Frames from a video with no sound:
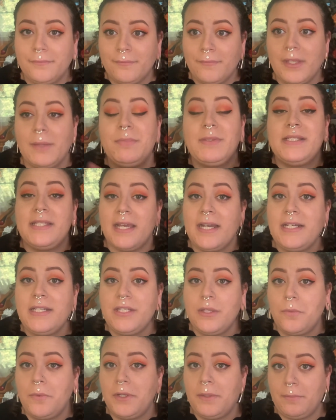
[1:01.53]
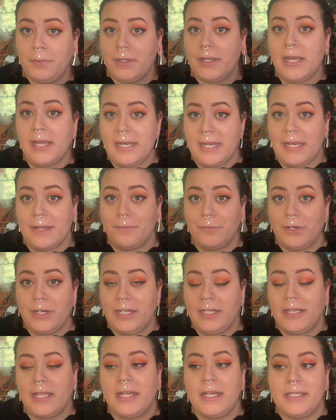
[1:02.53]
besides the one book I am
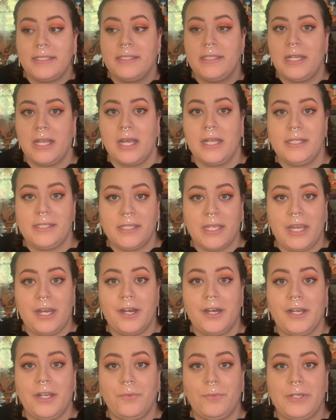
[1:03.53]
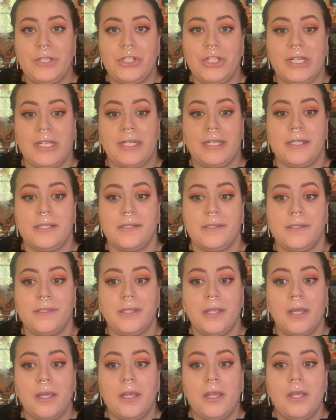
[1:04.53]
reading that is not scary, which is
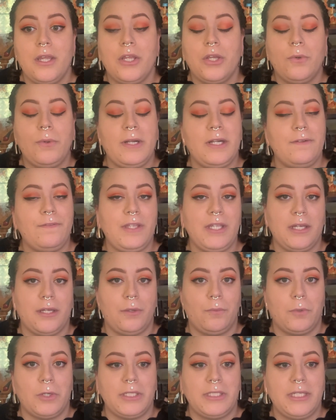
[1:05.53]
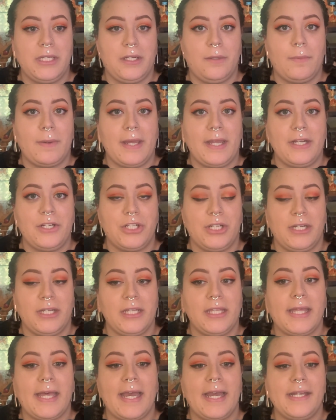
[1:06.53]
Queen of the Unwanted by Jenna
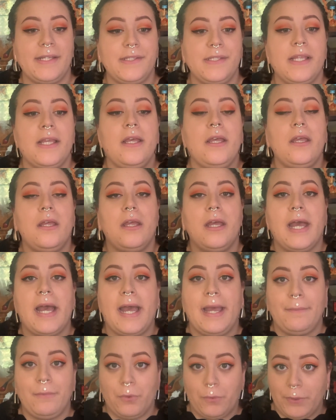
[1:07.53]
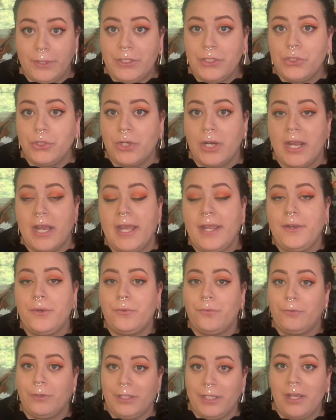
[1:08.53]
Glass, I'm going to try
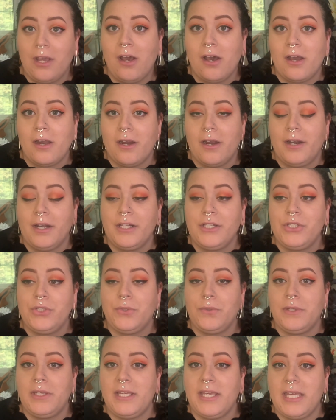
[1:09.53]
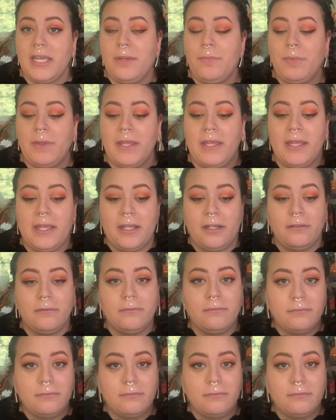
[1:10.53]
really hard to keep it